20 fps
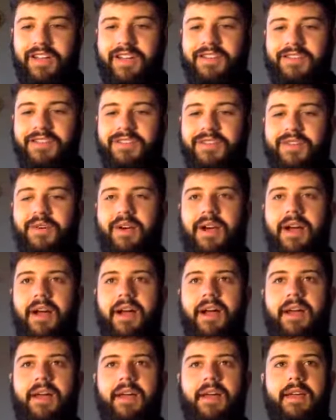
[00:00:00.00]
So
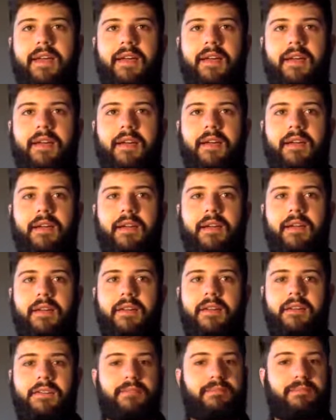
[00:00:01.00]
I
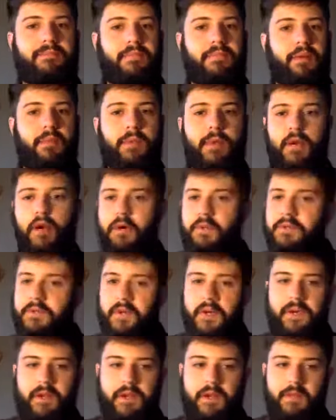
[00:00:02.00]
just put my arms
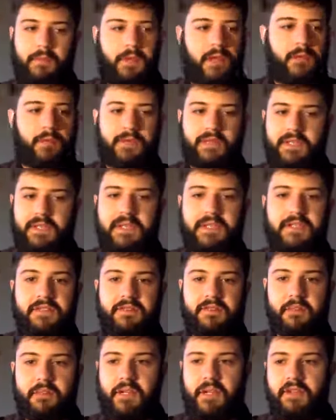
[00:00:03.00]
around it. I mean, it was easy
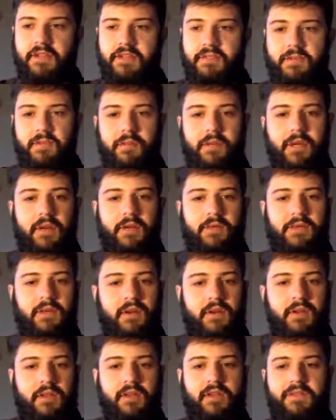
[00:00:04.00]
for me. I just put my arms
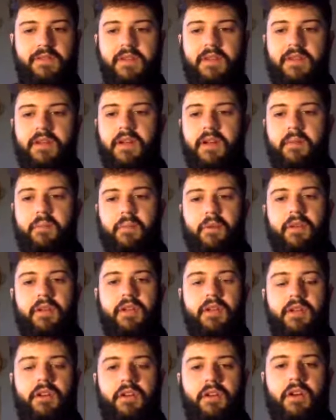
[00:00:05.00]
around it, lifted it up, put
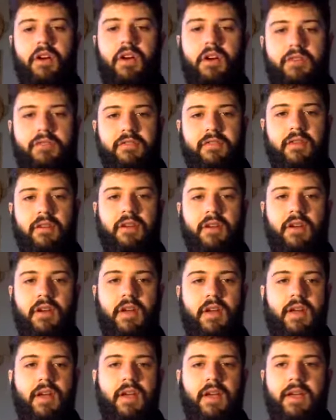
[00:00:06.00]
it in her car for her,
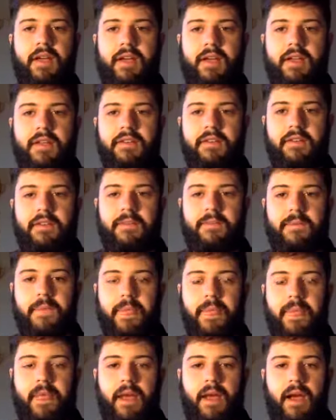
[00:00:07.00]
and
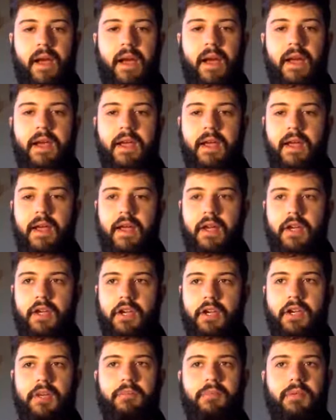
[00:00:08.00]
I
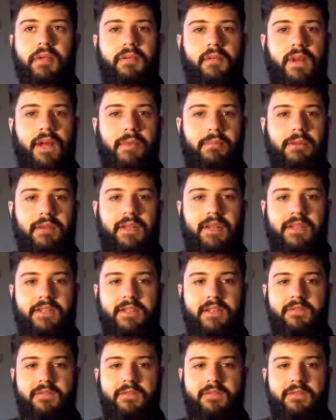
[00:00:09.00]
couldn't believe what happened next.